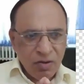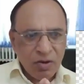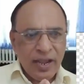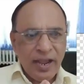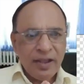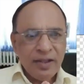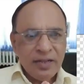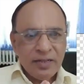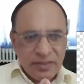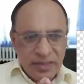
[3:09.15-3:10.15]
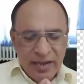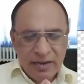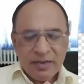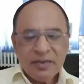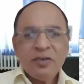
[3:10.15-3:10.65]
Okay.
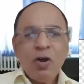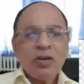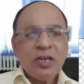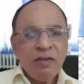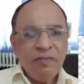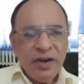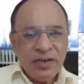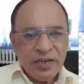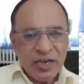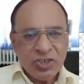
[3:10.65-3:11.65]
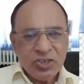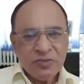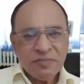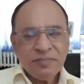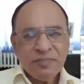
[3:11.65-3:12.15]
Then doctor will
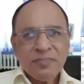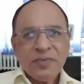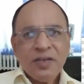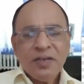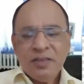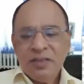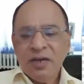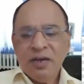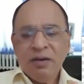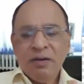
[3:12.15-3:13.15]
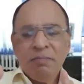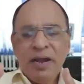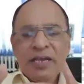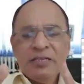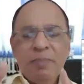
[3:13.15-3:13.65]
touch
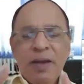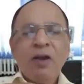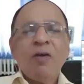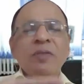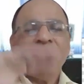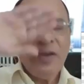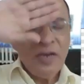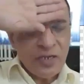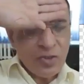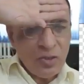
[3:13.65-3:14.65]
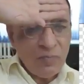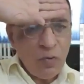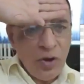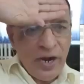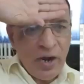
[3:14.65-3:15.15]
by his back of the fingers on the
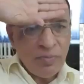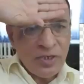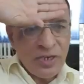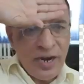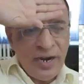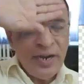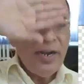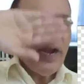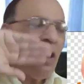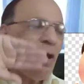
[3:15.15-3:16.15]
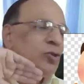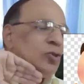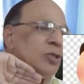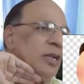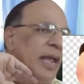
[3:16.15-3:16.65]
forehead of the child and
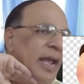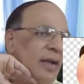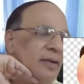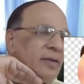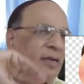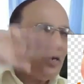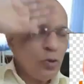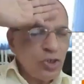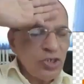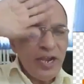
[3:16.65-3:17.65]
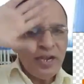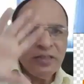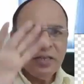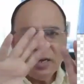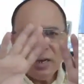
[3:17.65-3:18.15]
also the neck to check